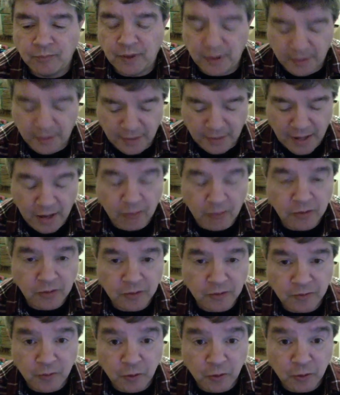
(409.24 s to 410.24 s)
That was the
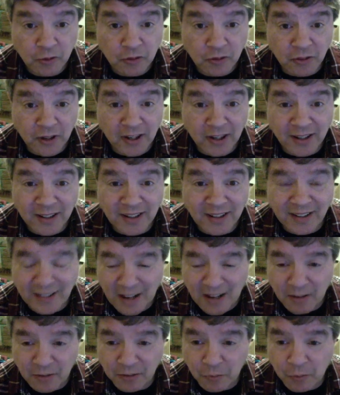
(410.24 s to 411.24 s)
first thing. That
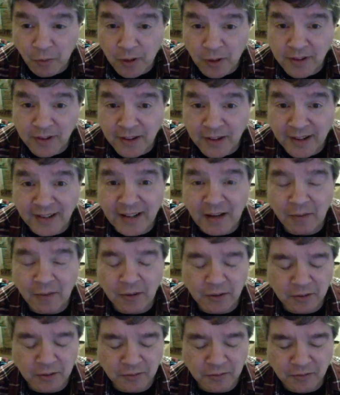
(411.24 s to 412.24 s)
was one thing that was a
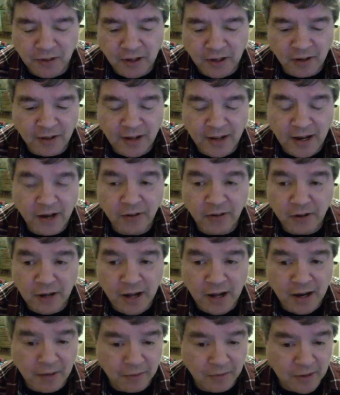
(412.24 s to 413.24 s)
fail that I should not
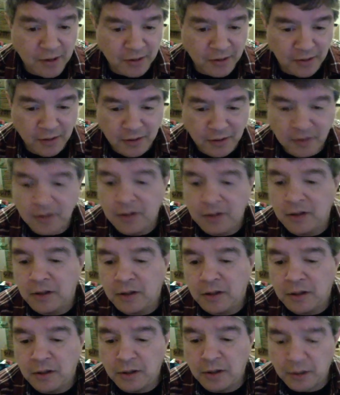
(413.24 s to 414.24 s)
have done.
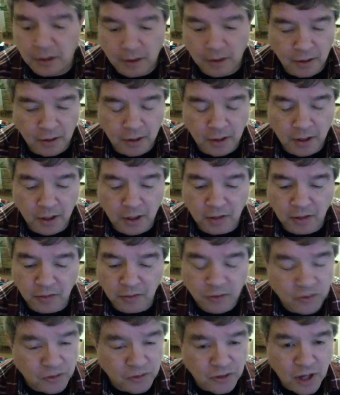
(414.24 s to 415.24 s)
If it
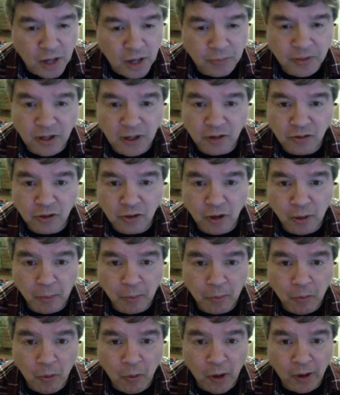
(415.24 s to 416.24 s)
stops at a certain
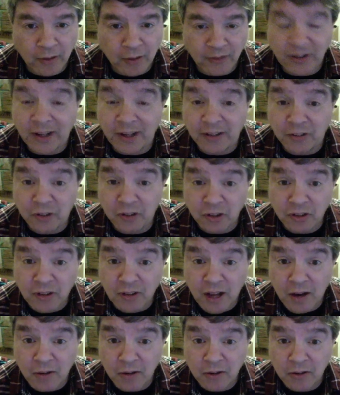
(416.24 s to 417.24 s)
point, say 6
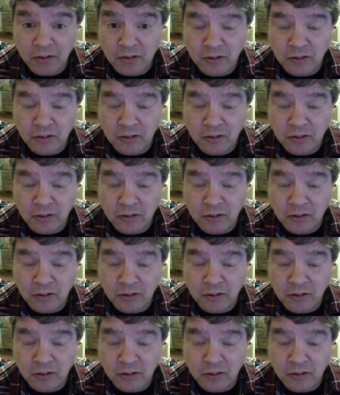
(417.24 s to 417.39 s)
hours,